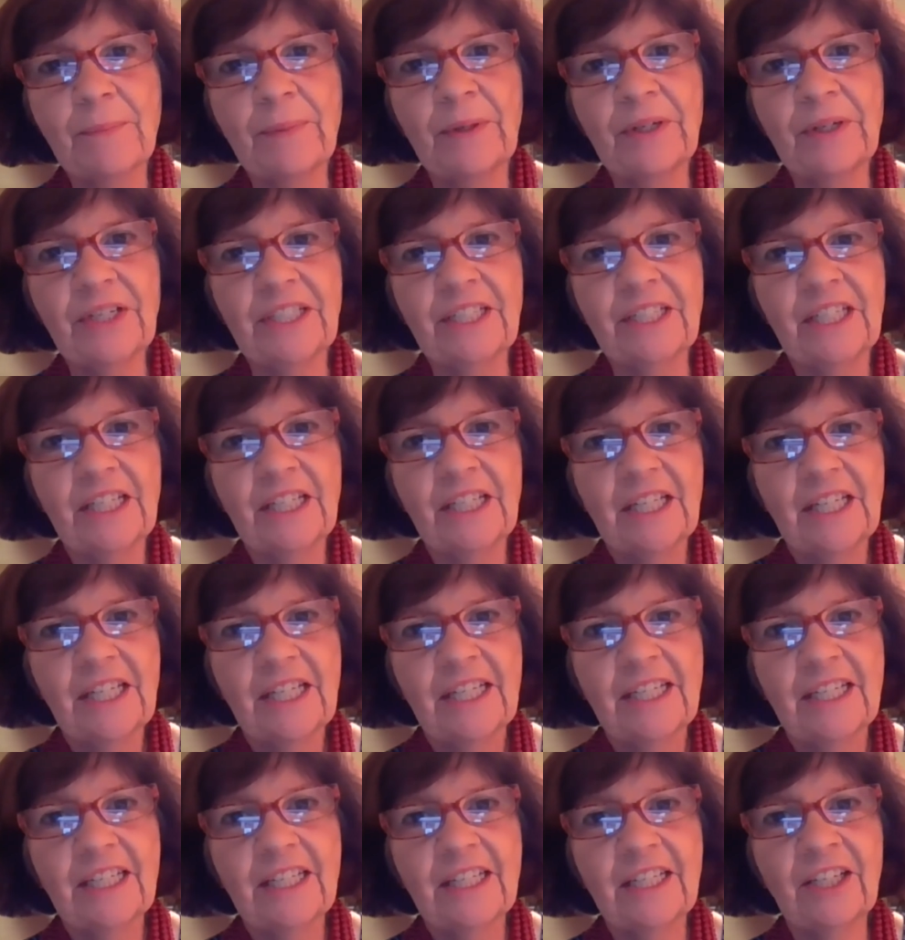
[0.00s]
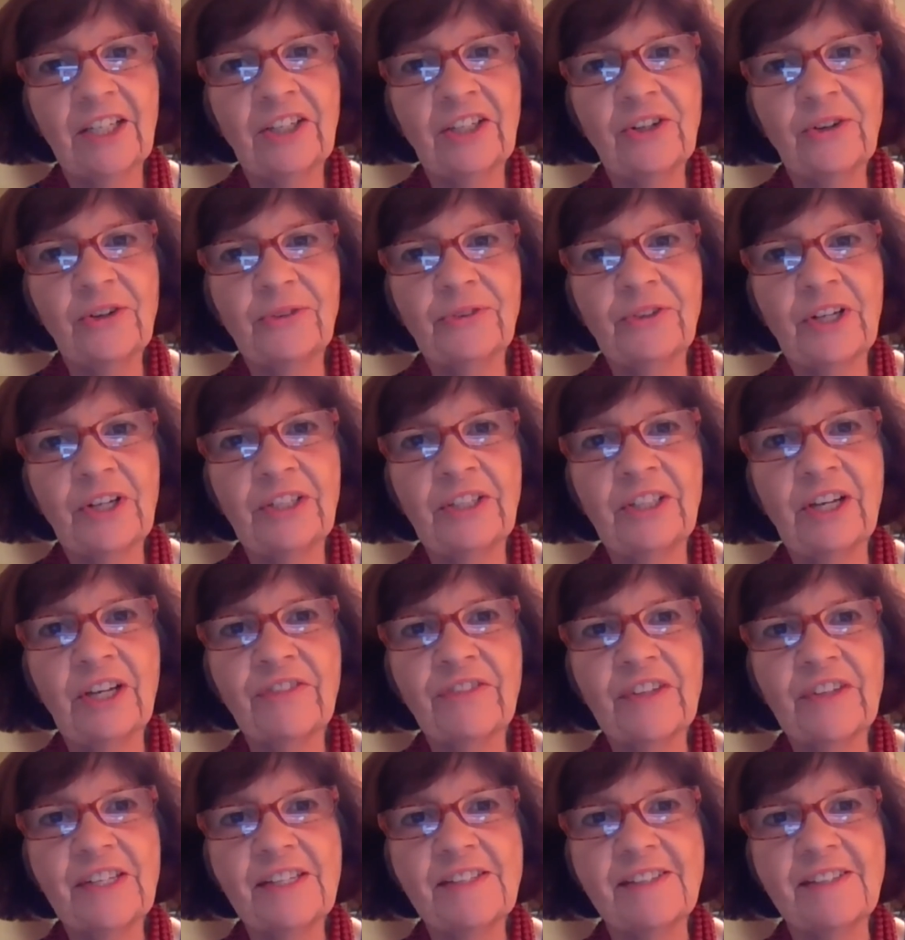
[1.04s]
but you know,
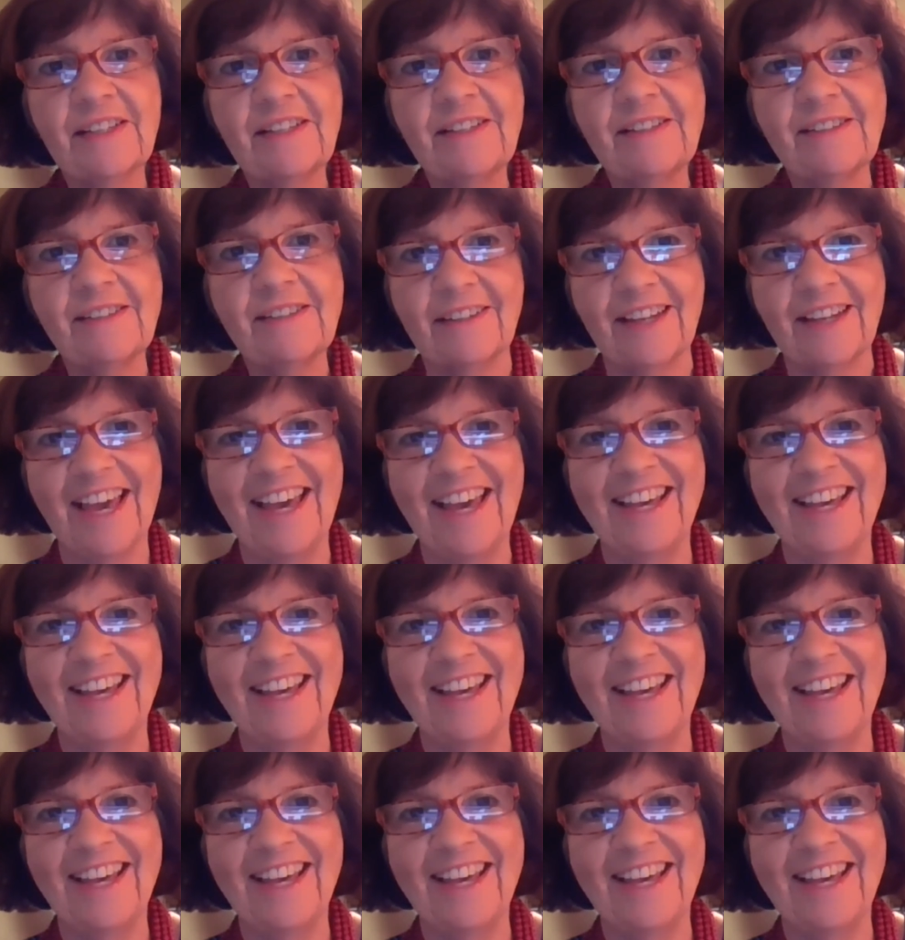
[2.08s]
nothing's easy